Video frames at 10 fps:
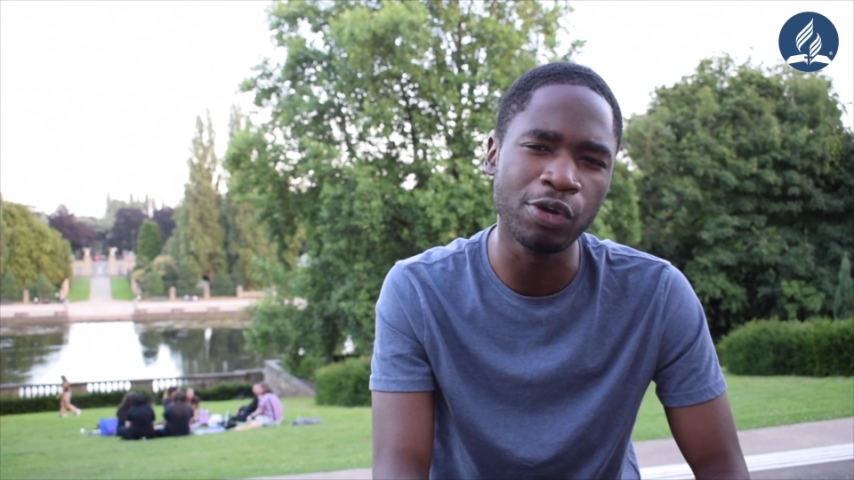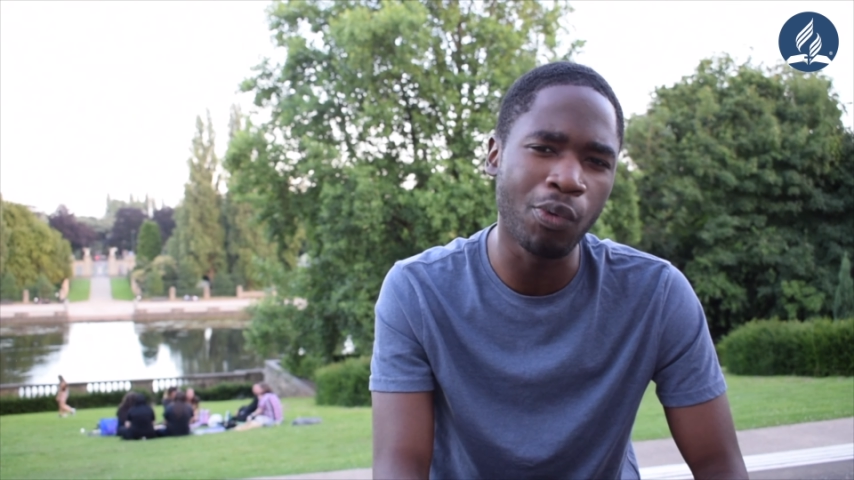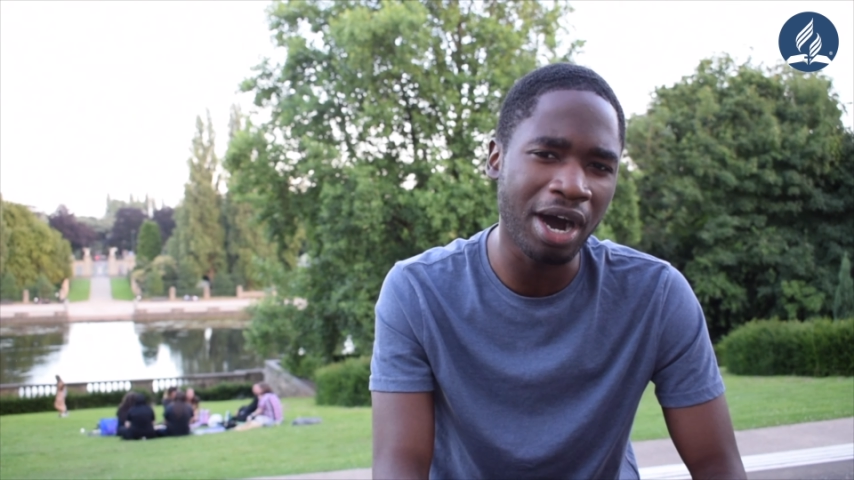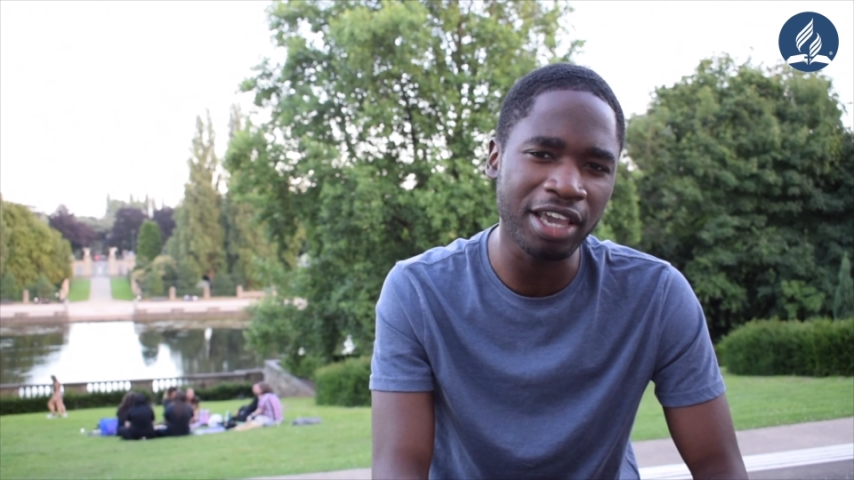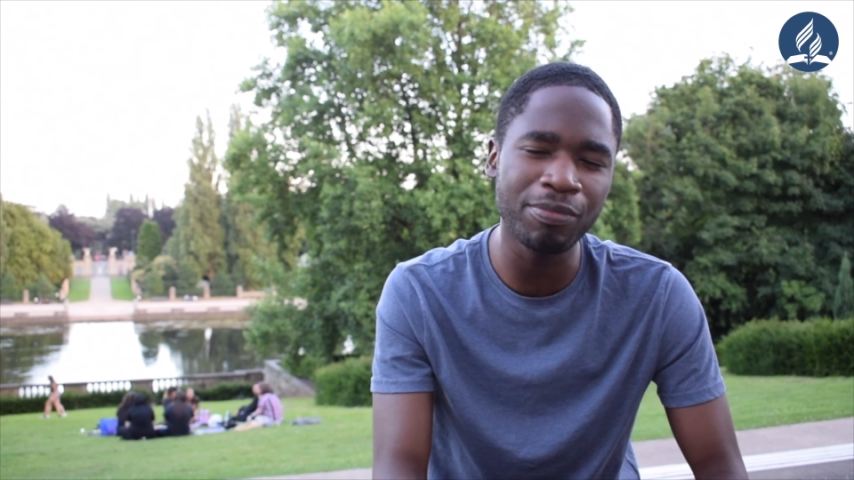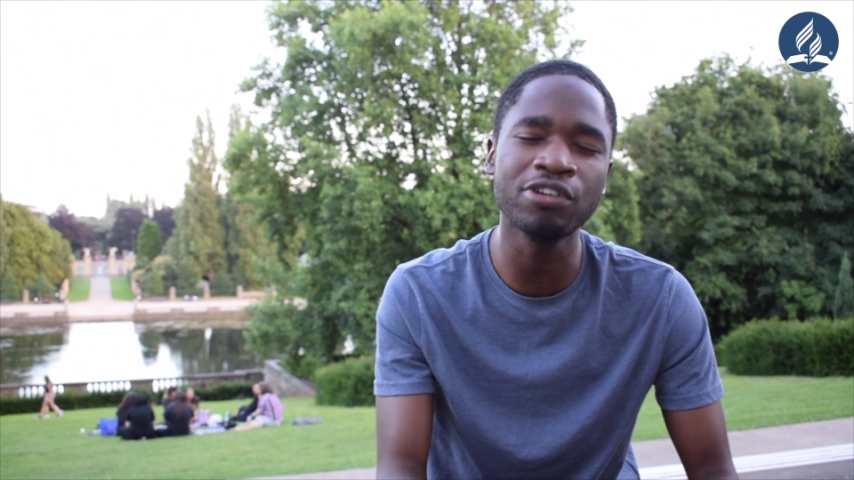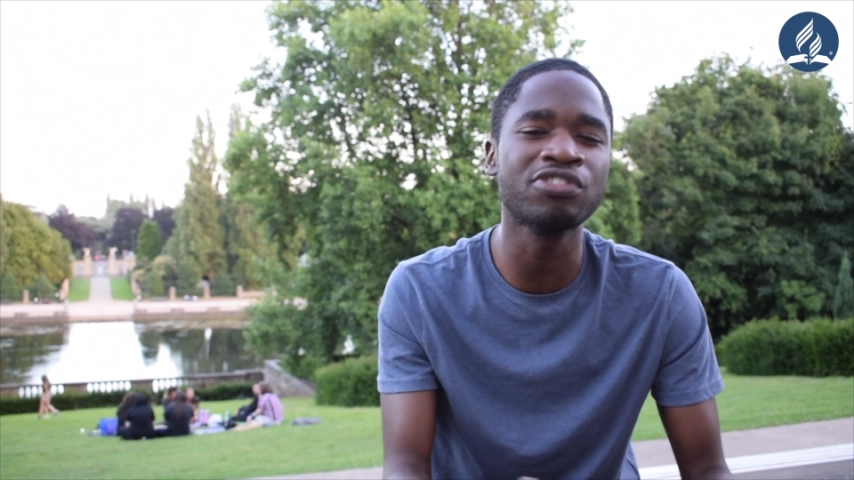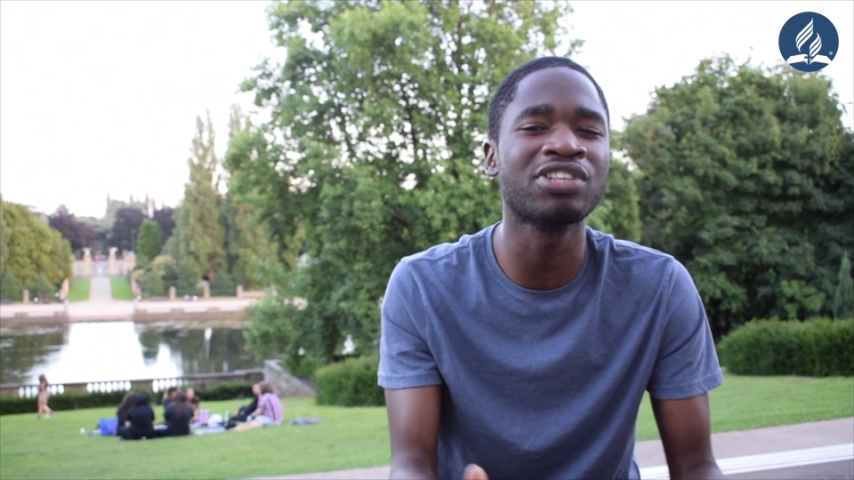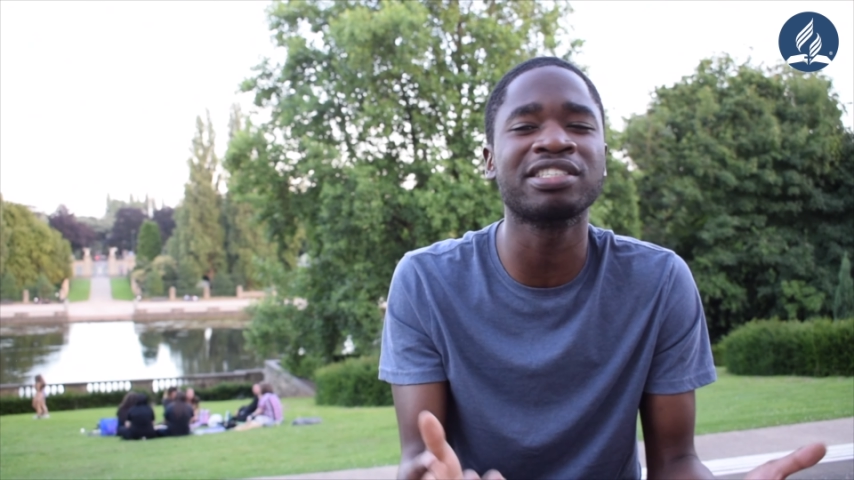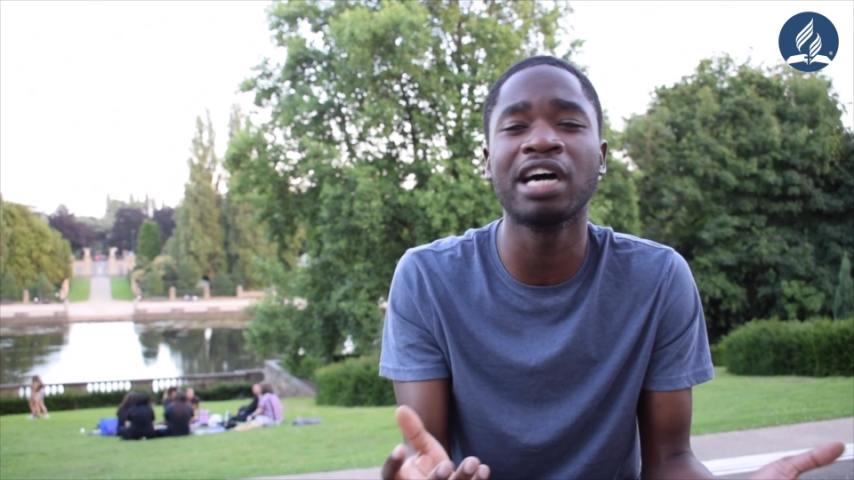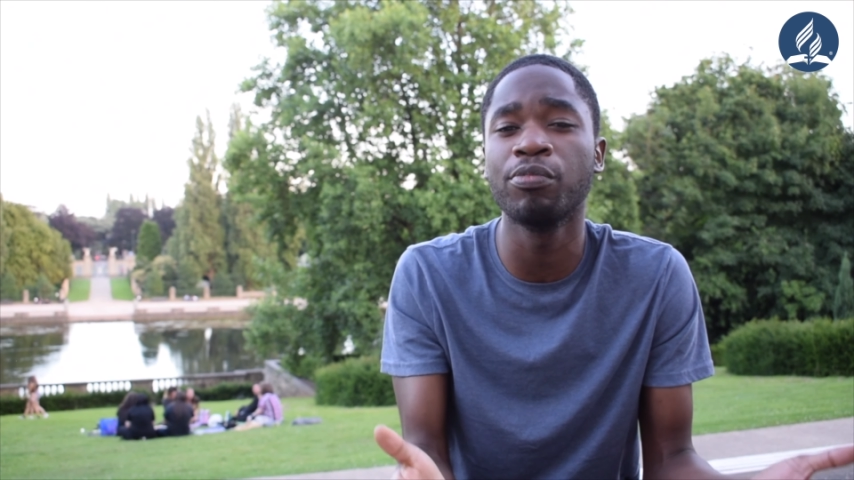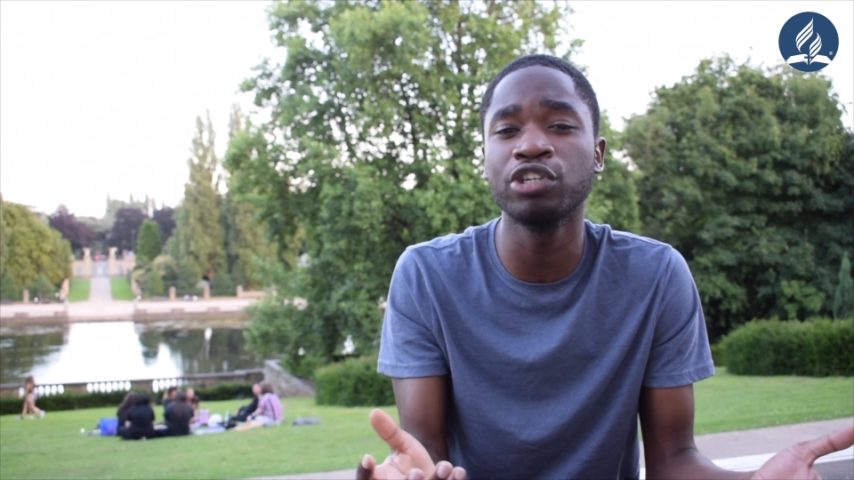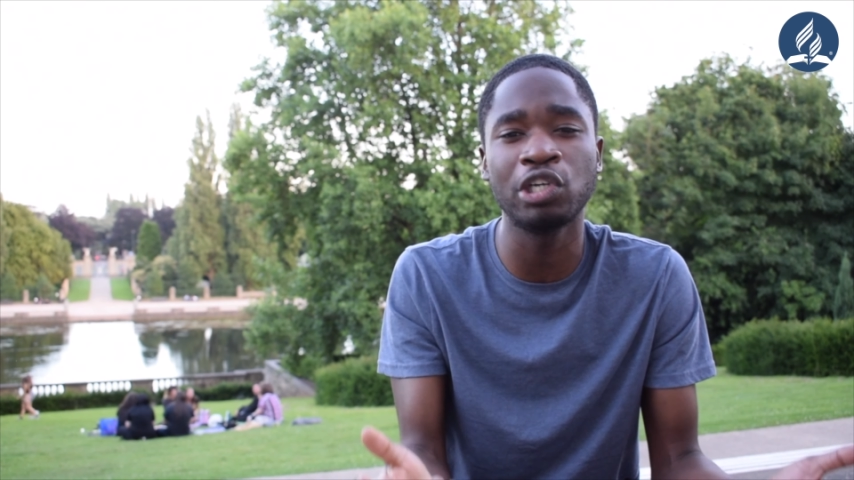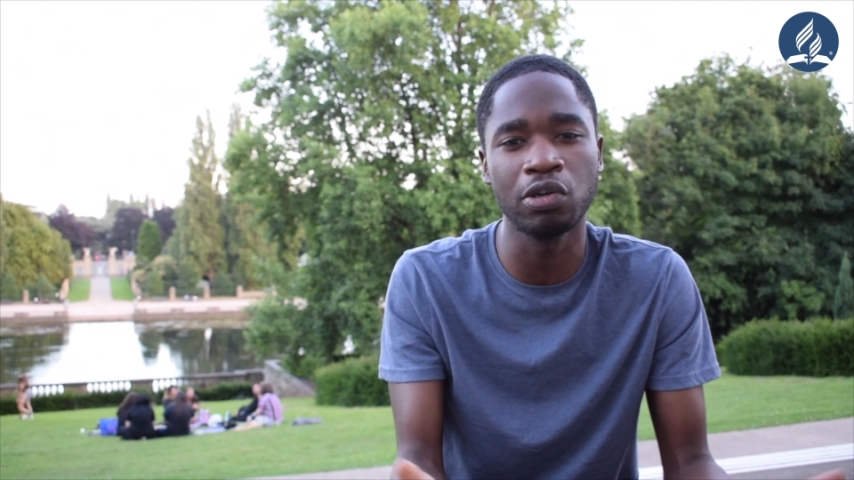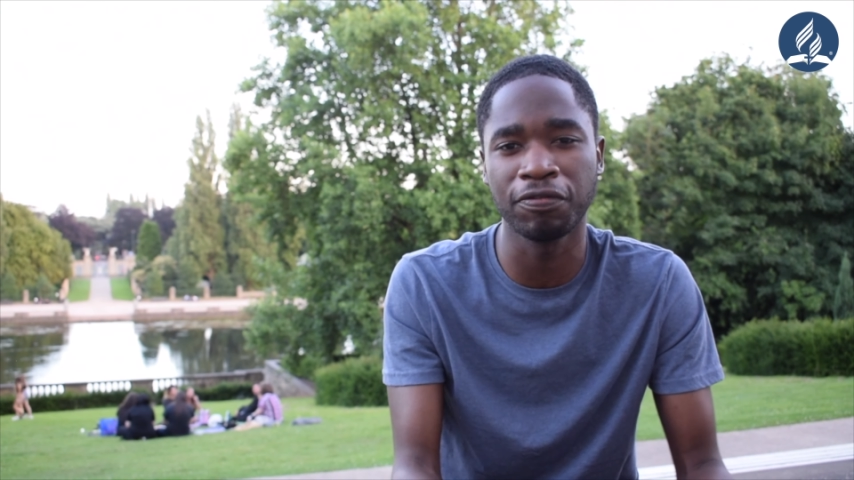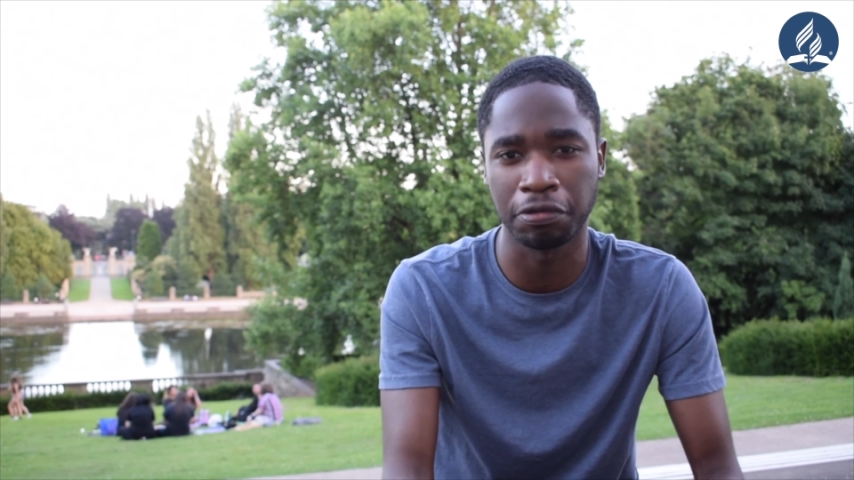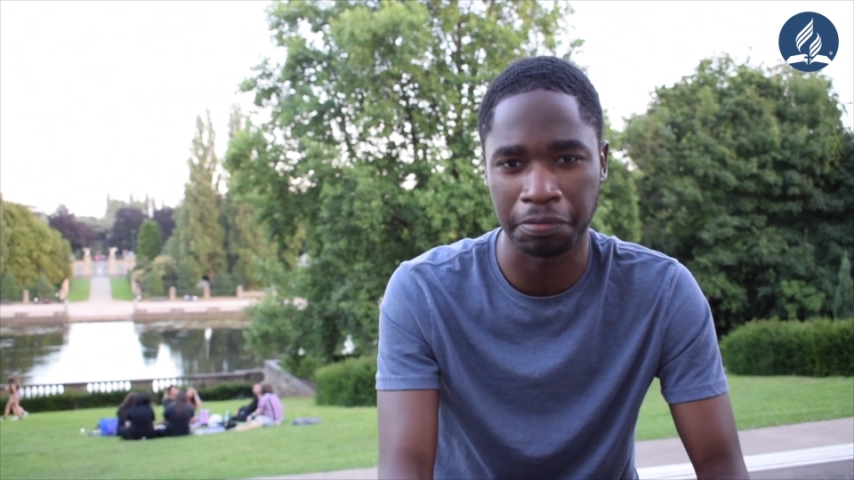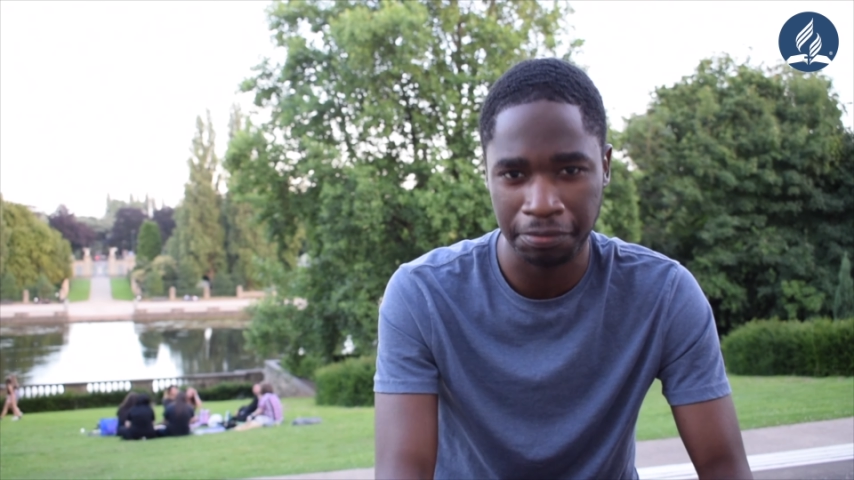Why? Because that's how much you love them.